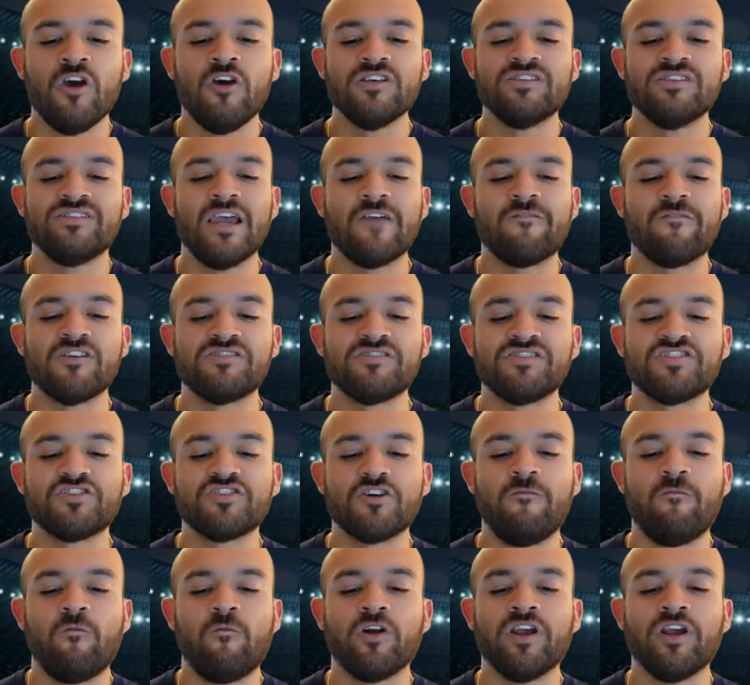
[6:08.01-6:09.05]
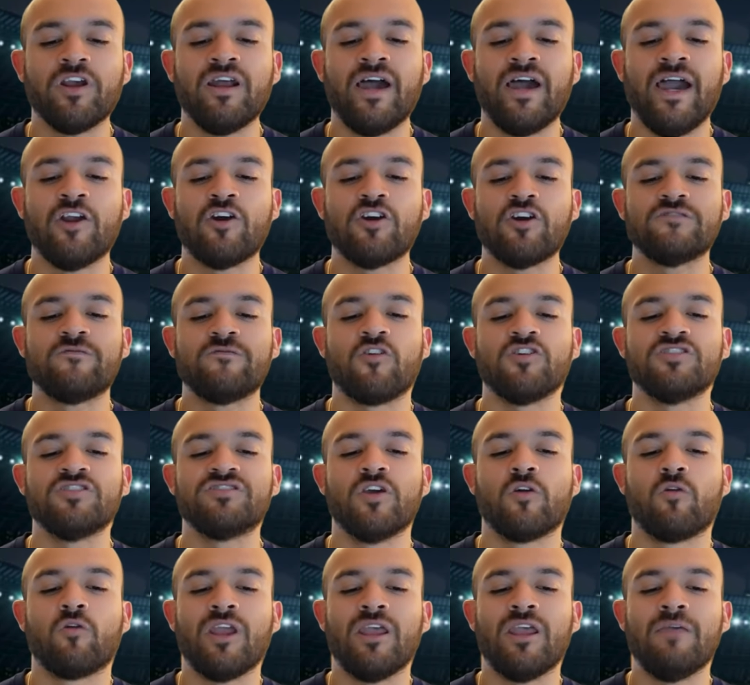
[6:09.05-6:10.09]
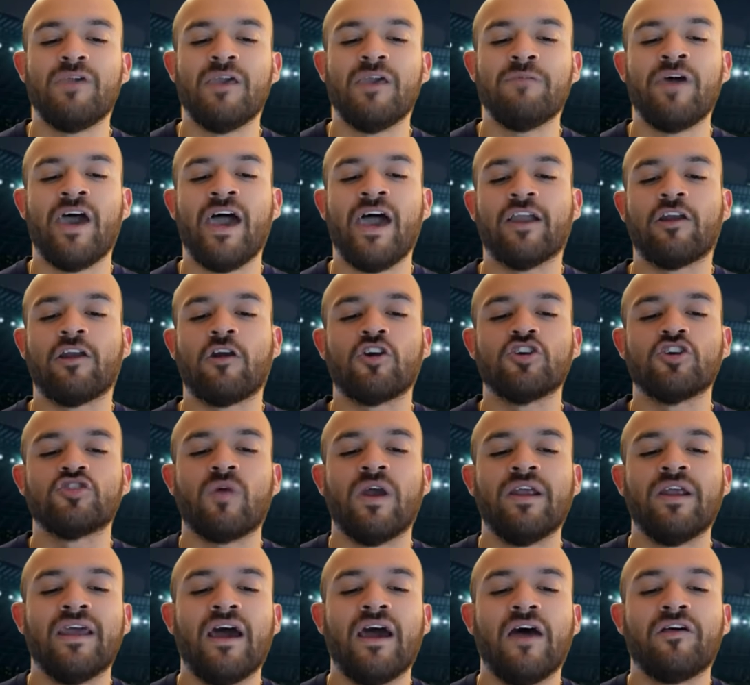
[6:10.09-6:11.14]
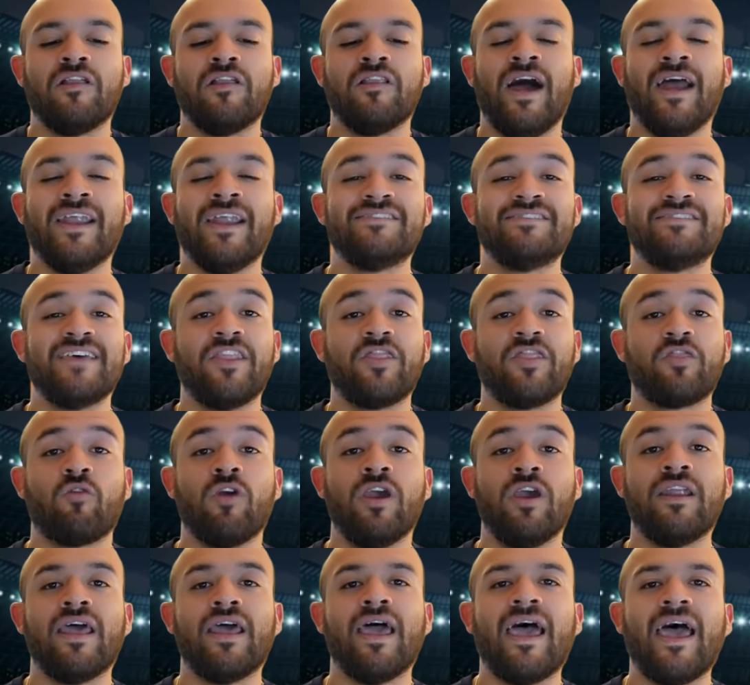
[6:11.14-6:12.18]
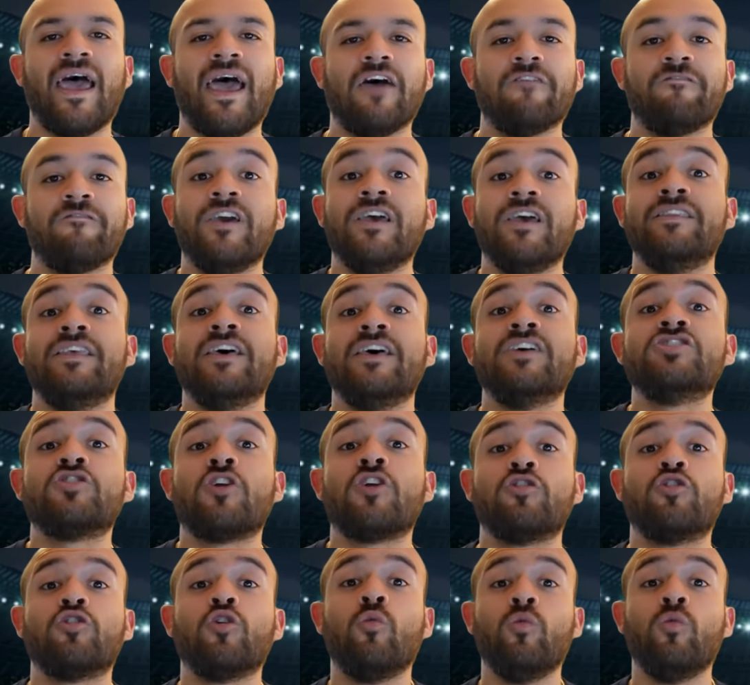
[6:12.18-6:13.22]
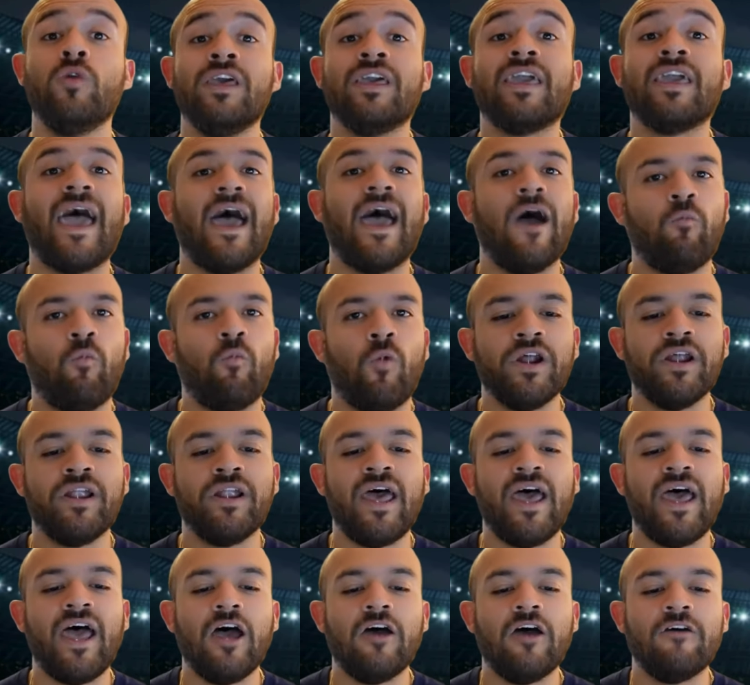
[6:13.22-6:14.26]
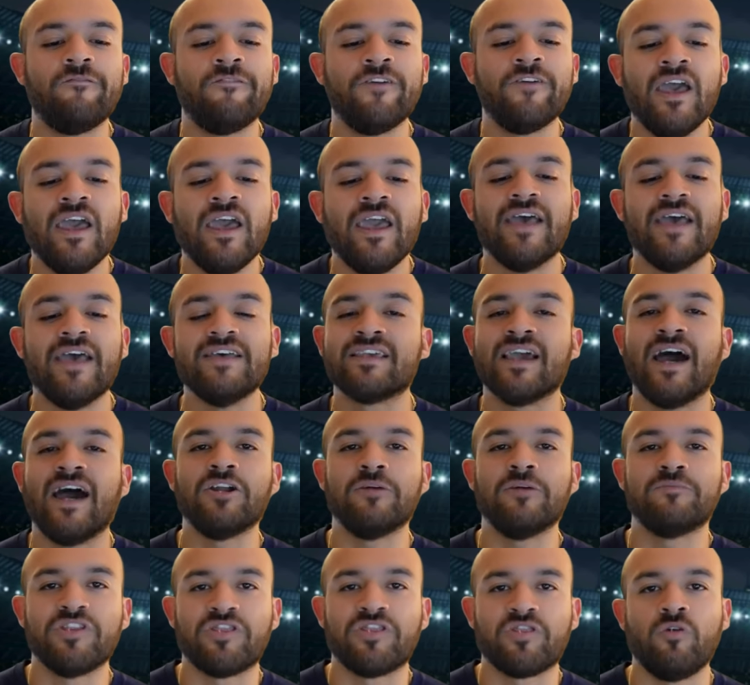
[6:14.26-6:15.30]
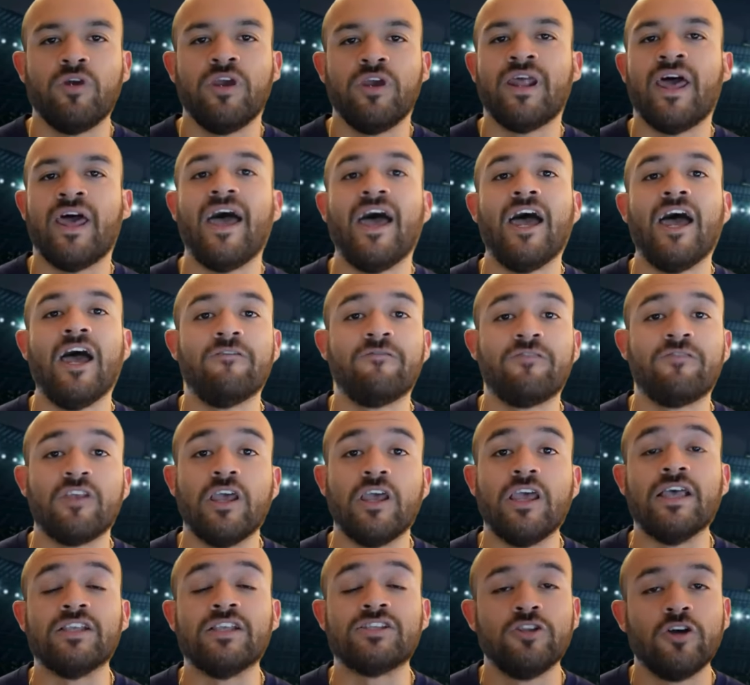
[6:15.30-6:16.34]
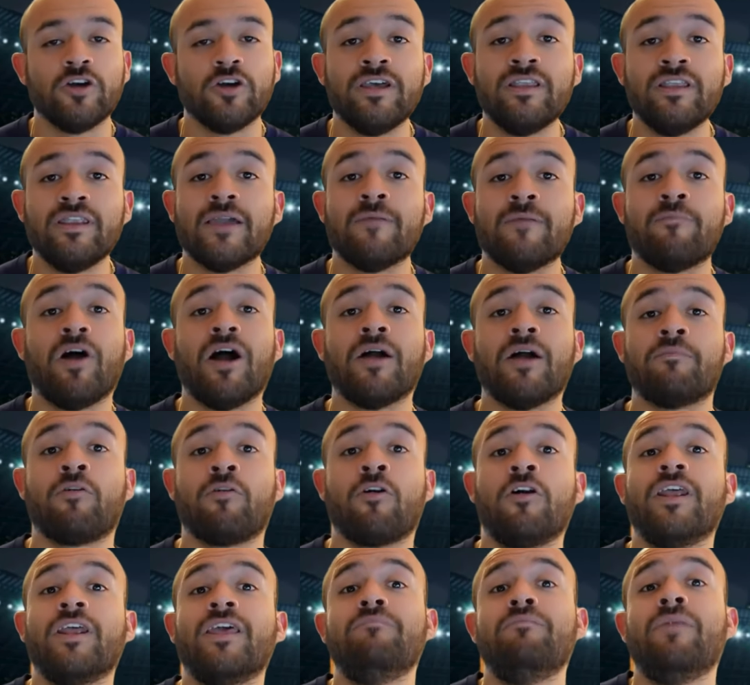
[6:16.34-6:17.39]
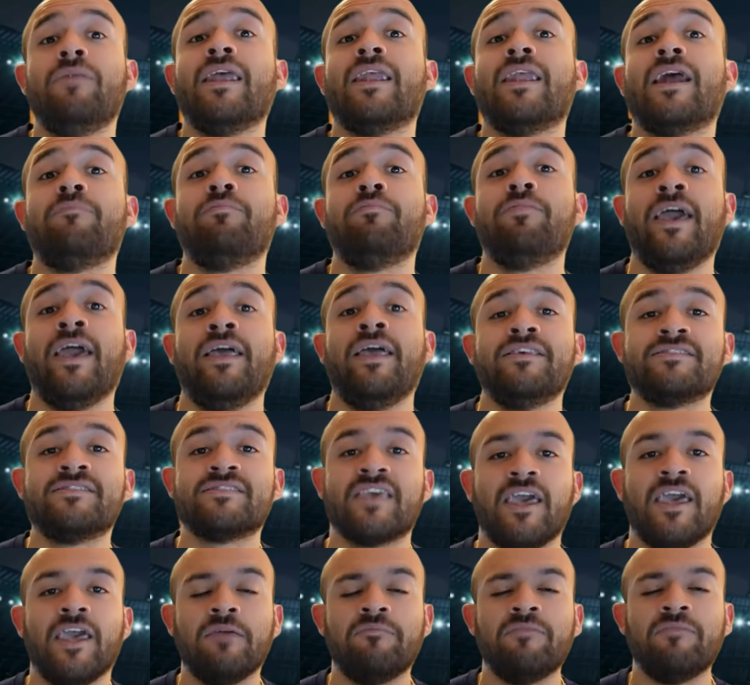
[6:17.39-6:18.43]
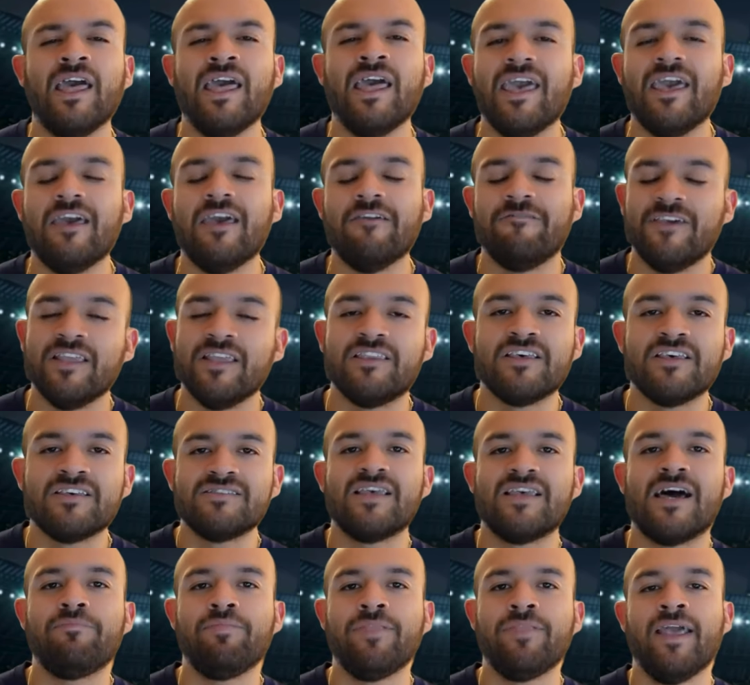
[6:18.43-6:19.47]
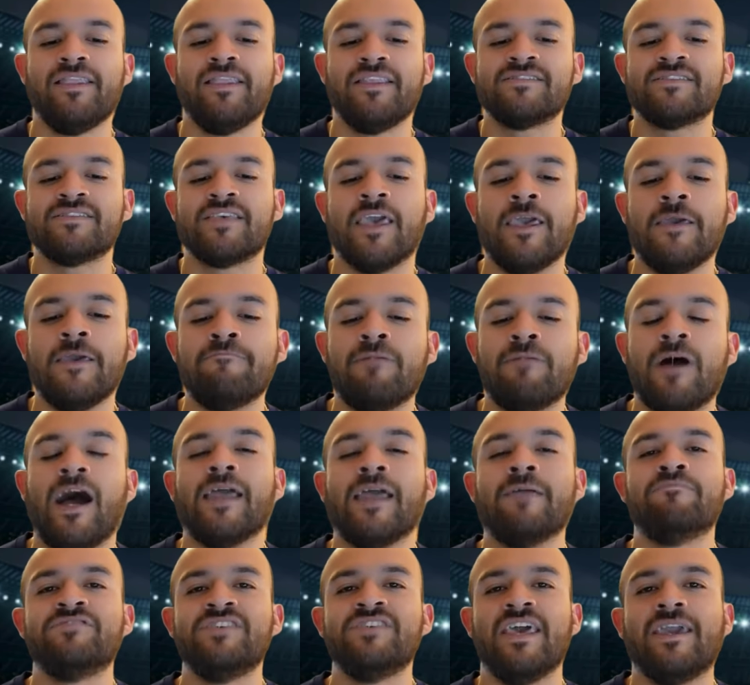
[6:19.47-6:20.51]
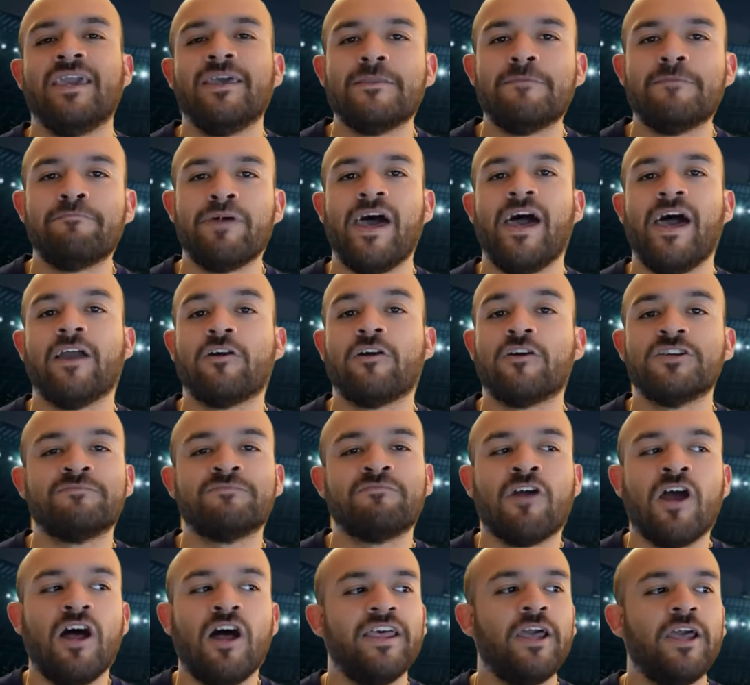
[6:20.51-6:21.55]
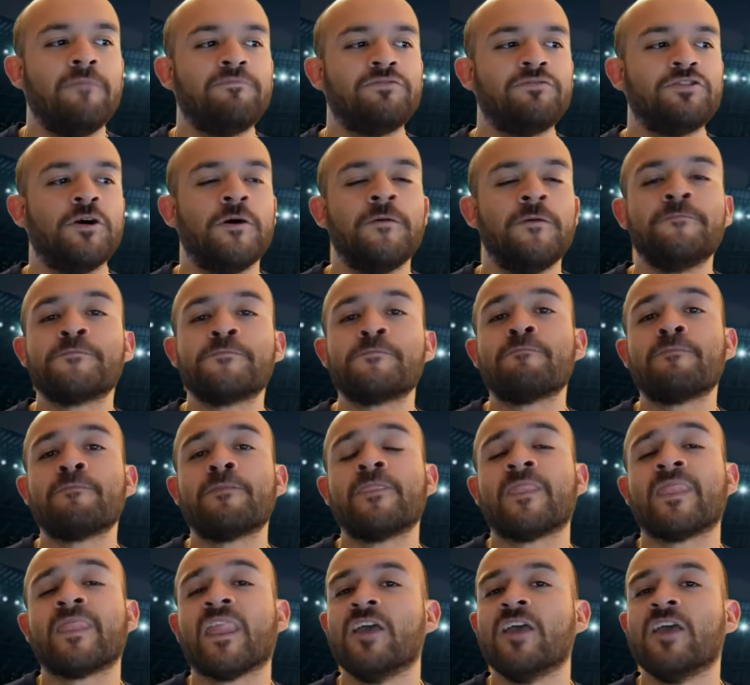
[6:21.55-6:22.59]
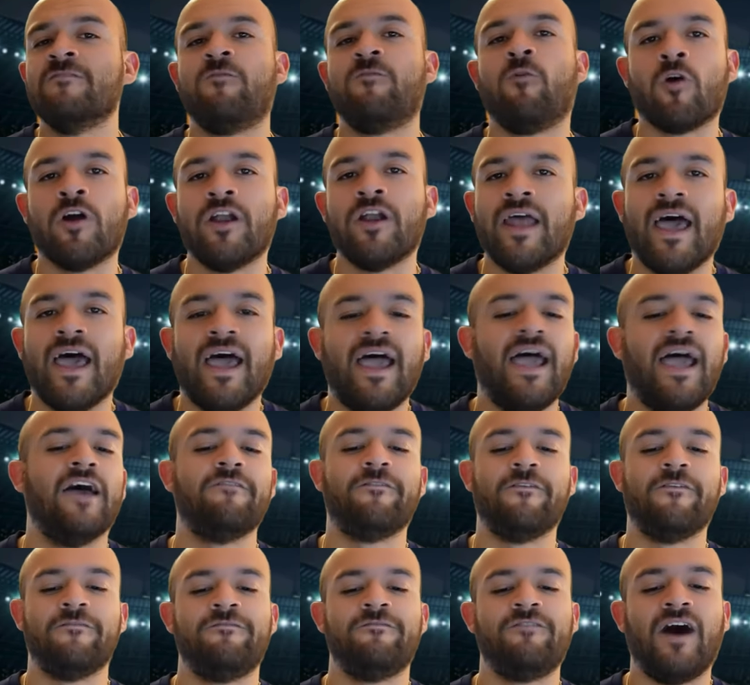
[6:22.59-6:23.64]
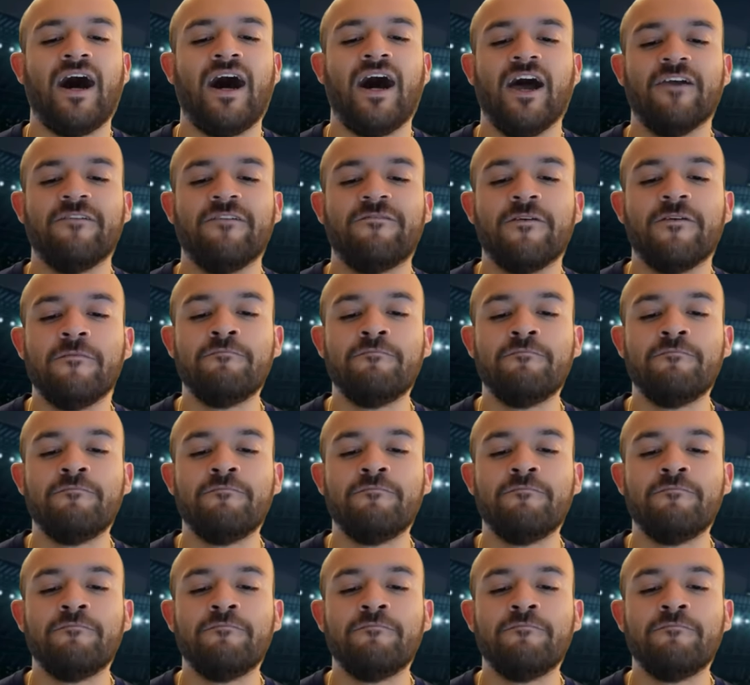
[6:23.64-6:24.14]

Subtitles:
San Francisco 49ers versus the Green Bay Packers. Right now, the line is at 3.5. It did start the week at 1.5. It's gone up to 3.5. It's looking like Brock Purdy may not play this game. If he does not play this game, I am taking the Packers probably up to 4.5, 5.